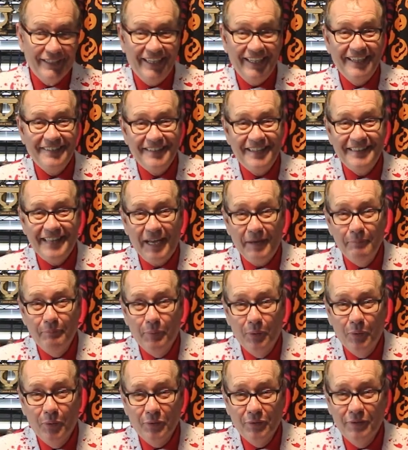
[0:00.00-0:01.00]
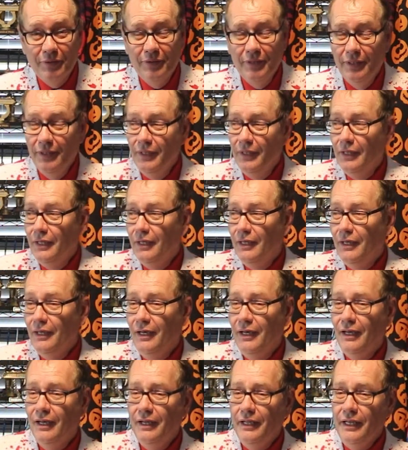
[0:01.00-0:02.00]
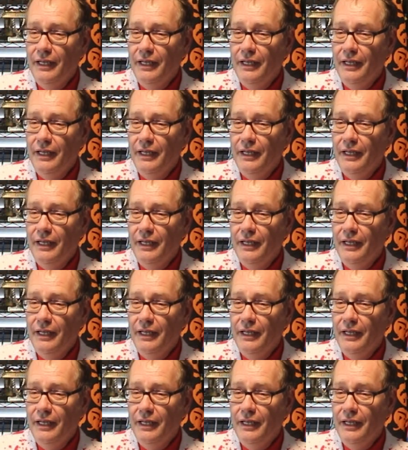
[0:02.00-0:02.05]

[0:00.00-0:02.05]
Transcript: is it that important? Uh,